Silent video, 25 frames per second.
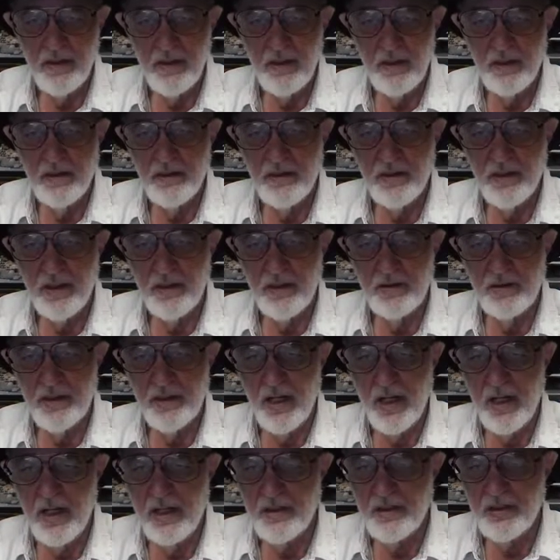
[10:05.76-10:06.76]
such
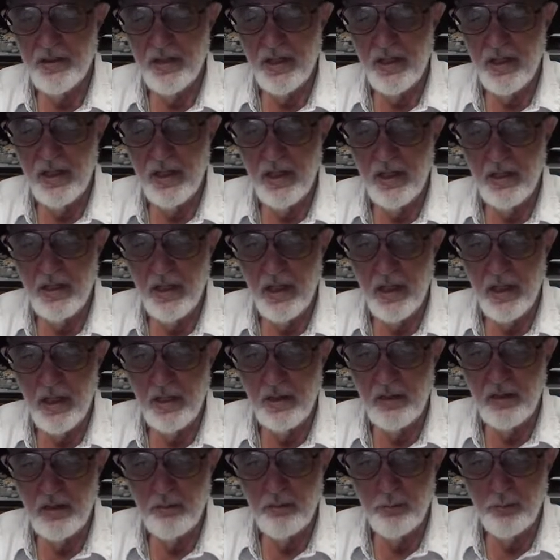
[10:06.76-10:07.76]
as an
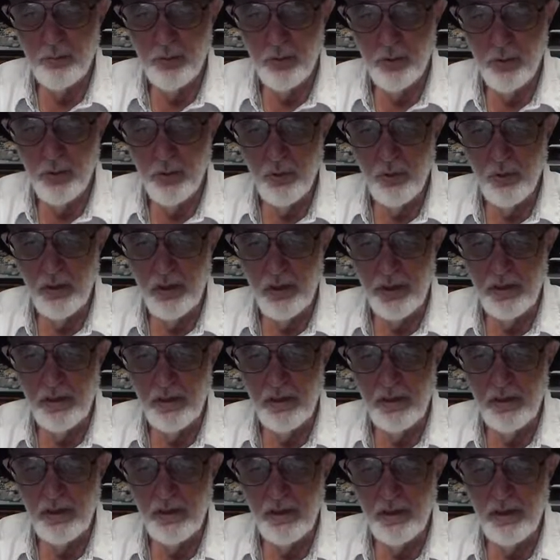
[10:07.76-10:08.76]
unemployed
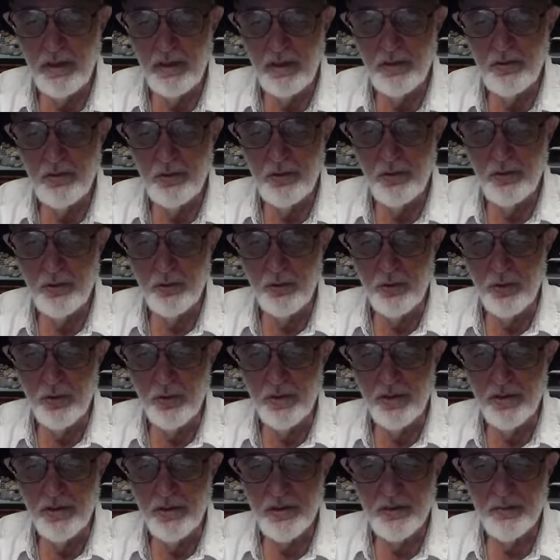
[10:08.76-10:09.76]

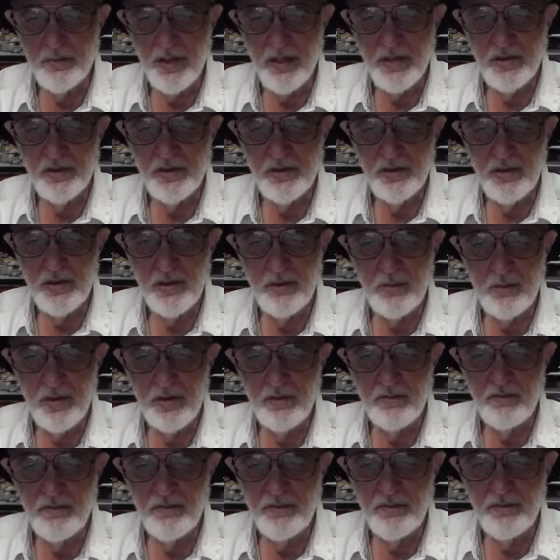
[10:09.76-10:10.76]
insured, especially
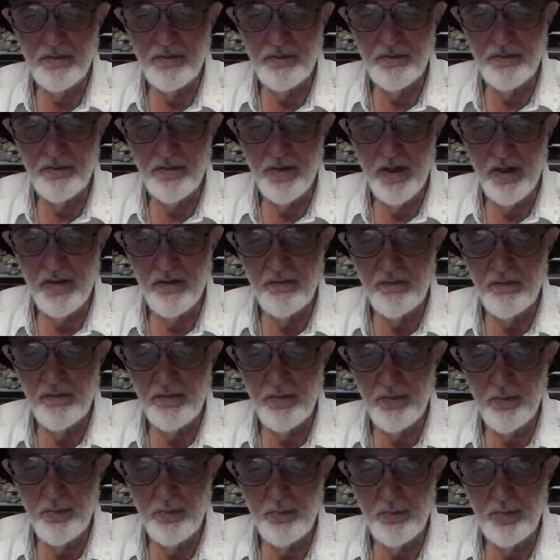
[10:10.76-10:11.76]
when a
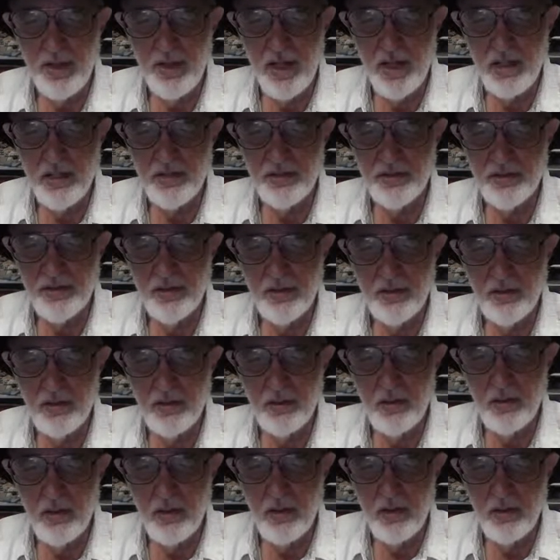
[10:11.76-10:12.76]
full policy or
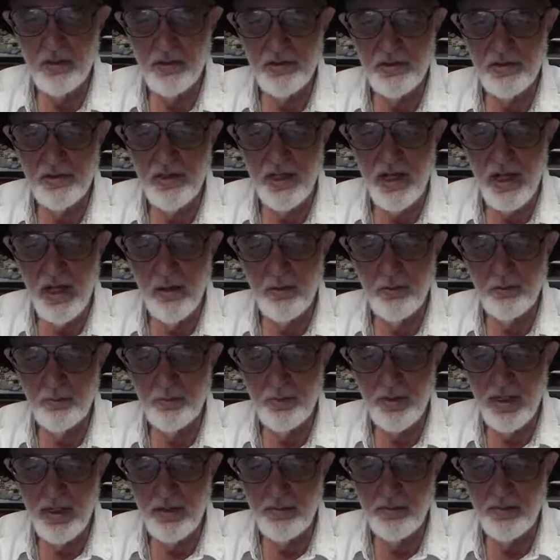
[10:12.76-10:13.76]
large down
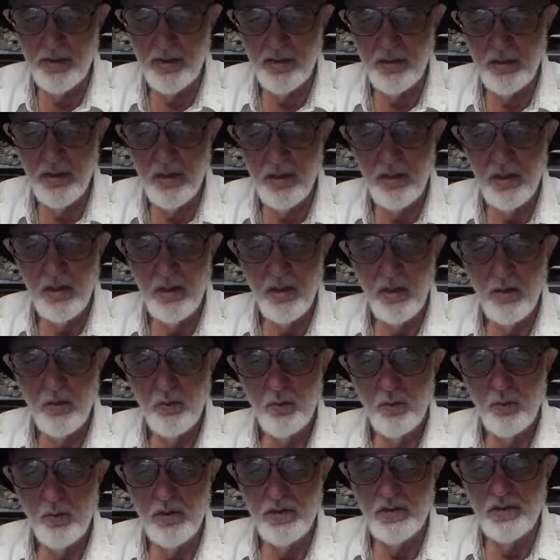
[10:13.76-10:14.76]
payment
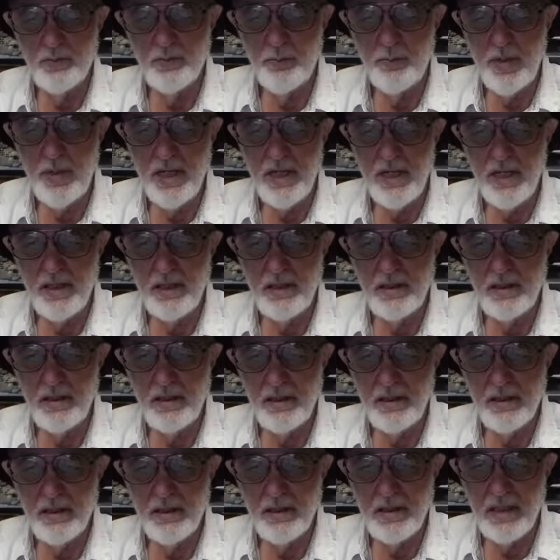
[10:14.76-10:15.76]
was made
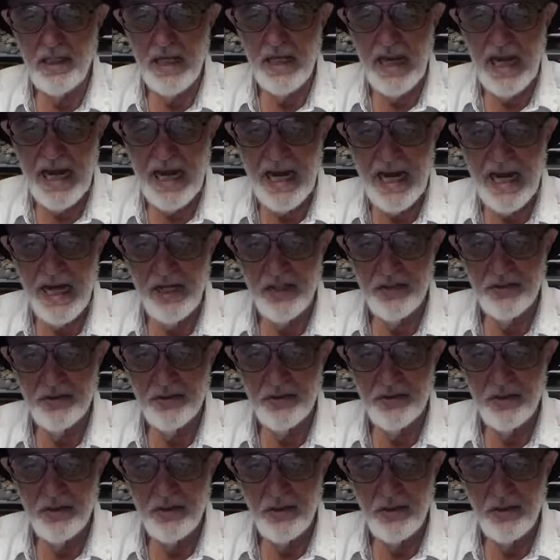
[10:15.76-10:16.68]
in cash,